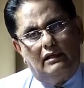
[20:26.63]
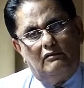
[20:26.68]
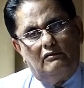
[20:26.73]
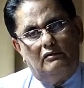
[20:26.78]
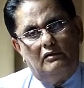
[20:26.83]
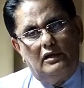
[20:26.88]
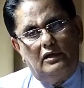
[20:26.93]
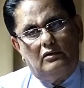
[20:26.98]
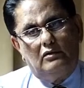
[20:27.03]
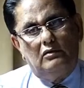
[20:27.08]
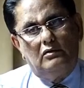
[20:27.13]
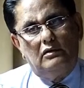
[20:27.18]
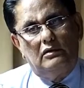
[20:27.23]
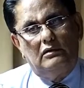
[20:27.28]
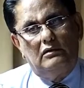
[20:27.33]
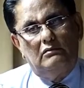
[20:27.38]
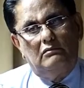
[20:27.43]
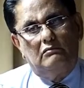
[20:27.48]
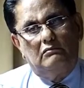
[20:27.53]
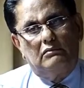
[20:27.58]
we could
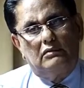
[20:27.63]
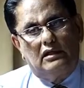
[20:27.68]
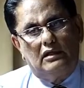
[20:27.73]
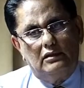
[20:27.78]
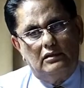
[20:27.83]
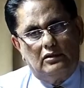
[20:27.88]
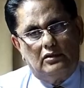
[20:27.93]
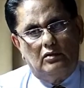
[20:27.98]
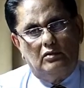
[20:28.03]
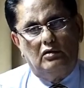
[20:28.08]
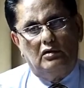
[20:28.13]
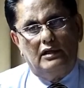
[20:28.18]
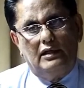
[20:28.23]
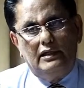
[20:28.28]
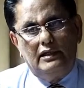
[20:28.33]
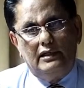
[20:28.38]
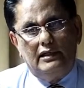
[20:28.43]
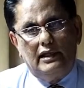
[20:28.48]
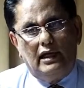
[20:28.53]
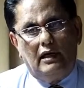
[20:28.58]
control
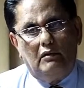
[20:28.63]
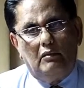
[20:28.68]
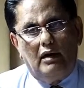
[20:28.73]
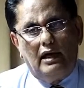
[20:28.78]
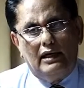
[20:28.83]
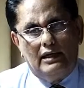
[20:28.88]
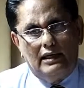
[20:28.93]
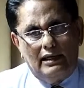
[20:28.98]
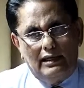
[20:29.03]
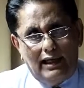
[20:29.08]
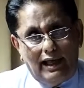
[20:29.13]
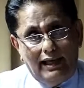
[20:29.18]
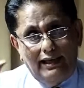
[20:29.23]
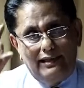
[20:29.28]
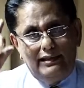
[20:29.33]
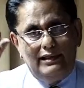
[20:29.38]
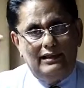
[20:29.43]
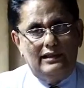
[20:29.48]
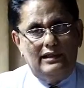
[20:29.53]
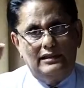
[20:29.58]
India by
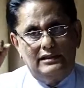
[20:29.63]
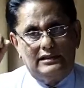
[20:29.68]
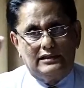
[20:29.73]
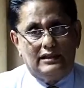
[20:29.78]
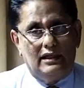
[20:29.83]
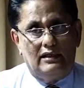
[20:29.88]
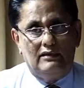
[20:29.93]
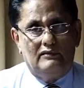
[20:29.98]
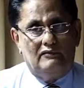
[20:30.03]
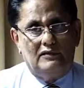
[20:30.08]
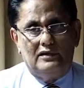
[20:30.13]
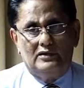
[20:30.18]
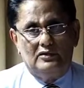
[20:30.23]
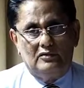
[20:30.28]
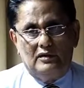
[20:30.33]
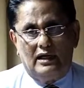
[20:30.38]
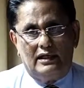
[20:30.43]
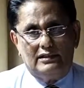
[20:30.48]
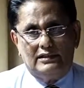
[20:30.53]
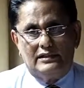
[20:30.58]
aligning itself with the
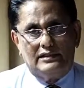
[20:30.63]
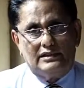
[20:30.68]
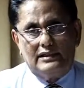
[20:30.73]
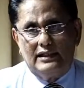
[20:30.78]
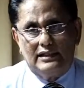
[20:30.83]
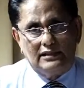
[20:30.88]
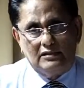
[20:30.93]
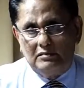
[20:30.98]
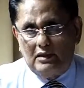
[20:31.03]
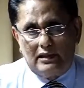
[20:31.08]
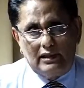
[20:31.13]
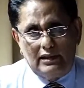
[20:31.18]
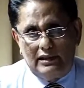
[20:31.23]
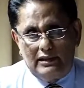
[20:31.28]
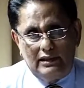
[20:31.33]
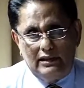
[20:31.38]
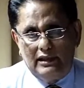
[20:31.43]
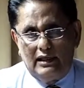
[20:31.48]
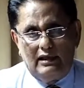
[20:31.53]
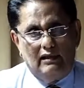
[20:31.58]
United States, but
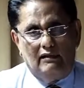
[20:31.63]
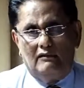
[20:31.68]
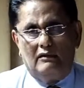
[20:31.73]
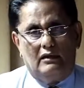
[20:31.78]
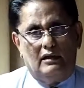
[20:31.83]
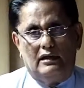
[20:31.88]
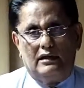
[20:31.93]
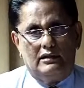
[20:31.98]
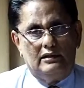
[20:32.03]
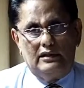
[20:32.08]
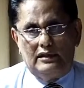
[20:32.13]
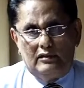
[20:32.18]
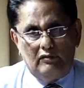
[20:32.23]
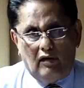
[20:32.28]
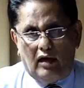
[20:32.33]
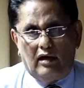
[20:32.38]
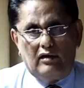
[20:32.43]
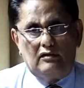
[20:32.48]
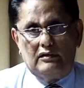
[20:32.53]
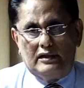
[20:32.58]
he
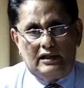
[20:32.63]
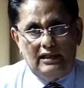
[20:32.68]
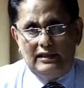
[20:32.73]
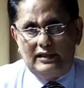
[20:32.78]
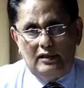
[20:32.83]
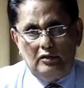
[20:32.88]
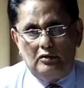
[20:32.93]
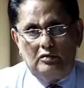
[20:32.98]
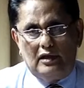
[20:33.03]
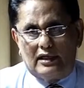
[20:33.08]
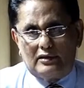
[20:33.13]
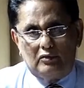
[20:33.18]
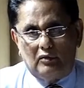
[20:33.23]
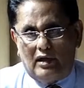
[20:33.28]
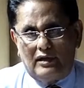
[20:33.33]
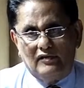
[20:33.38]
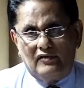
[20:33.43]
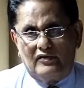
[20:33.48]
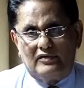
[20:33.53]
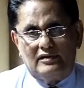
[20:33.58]
knew at
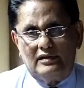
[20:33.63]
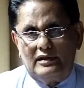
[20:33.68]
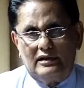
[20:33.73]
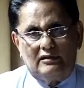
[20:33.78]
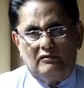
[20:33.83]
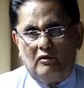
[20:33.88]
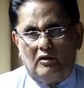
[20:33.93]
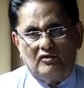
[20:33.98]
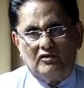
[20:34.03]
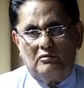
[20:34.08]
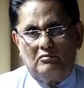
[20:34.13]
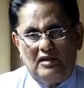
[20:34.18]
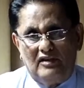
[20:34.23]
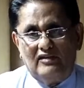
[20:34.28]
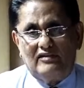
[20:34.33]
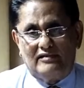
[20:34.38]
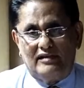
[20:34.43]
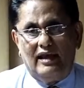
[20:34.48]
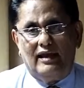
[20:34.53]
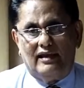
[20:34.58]
once it was a
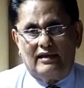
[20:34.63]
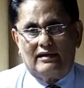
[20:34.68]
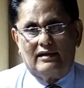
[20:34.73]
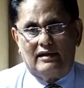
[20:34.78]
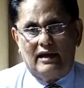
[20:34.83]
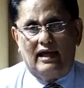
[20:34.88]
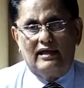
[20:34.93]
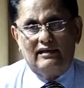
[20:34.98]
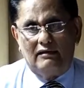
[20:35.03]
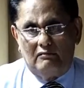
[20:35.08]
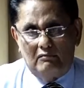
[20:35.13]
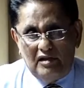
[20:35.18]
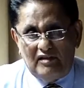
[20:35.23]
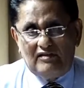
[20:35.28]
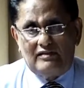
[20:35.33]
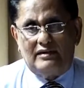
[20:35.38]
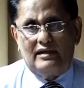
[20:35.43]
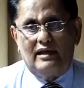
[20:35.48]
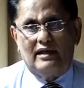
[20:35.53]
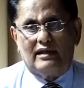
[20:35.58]
mistake, and a
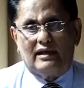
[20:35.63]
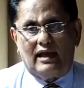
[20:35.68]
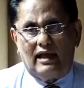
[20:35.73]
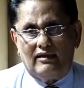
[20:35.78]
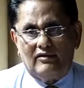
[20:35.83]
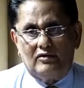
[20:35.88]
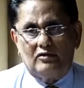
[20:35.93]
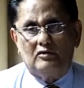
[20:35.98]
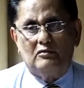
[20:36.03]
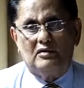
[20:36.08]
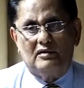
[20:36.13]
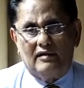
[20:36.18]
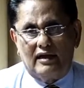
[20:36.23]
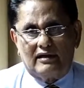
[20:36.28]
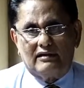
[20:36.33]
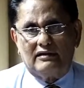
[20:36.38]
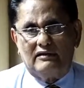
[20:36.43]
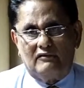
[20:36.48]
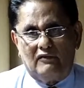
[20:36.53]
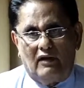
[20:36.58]
mistake has to be
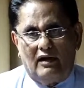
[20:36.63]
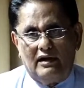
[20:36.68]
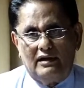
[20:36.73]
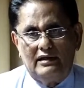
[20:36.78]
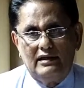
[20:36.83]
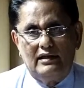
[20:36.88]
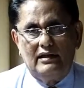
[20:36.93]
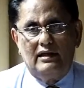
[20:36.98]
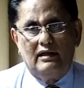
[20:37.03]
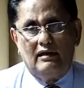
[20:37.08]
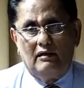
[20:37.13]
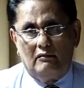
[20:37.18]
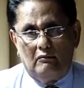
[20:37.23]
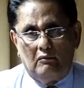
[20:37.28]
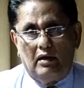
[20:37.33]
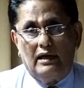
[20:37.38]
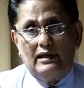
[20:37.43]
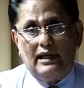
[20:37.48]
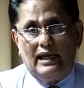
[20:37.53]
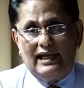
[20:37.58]
rectified
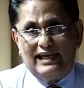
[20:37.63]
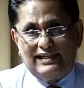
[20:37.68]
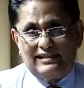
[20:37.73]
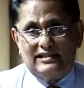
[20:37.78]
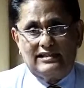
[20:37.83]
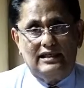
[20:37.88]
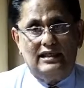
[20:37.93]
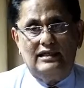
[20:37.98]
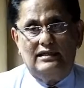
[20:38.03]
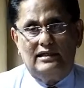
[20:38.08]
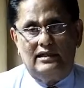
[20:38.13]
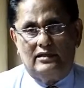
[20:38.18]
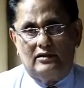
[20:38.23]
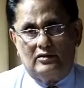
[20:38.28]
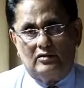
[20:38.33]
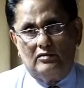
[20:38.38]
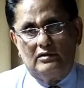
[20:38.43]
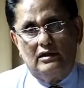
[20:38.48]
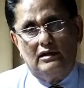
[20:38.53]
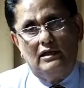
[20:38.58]
by acceding
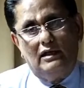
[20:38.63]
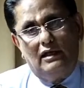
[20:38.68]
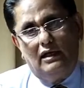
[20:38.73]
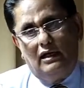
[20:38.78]
to the